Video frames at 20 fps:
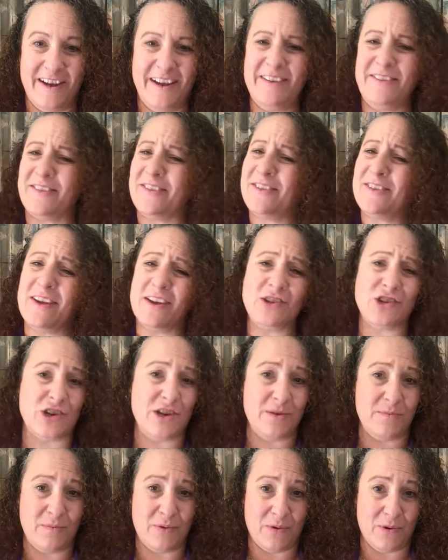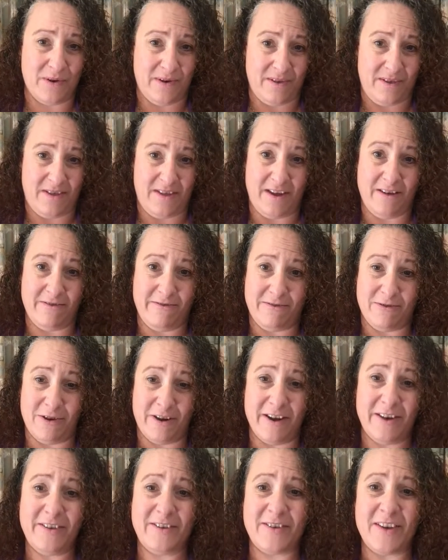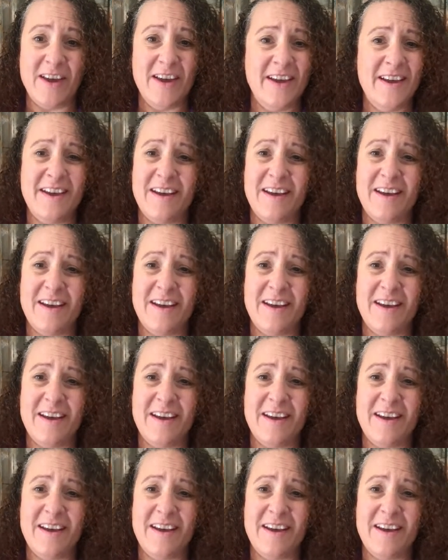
It's such an important thing for us.